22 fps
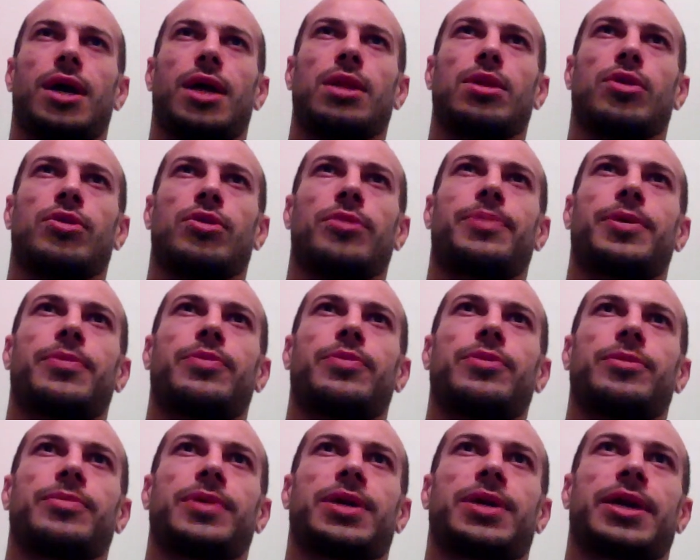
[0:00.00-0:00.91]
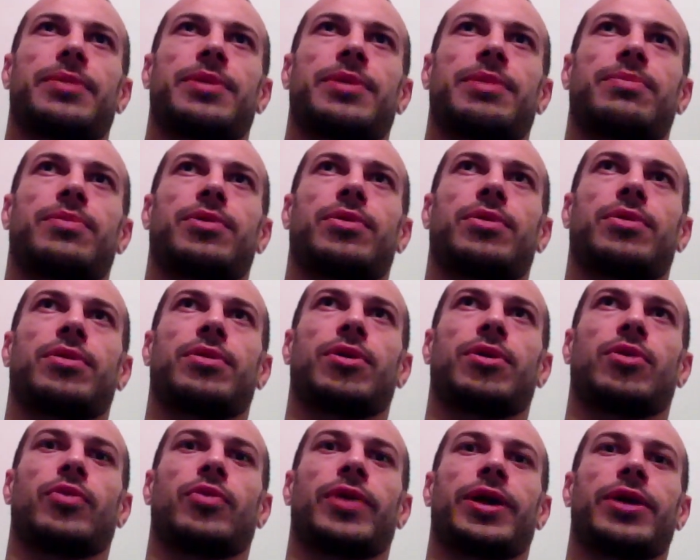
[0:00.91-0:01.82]
a lot of people are becoming
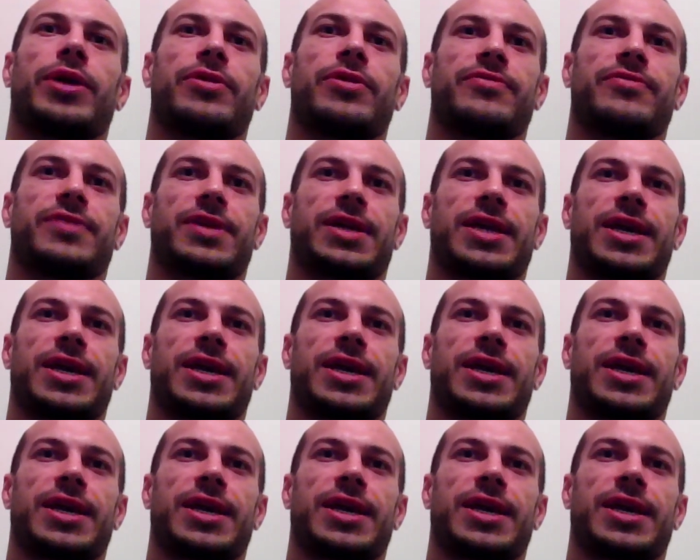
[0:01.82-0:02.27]
more aware of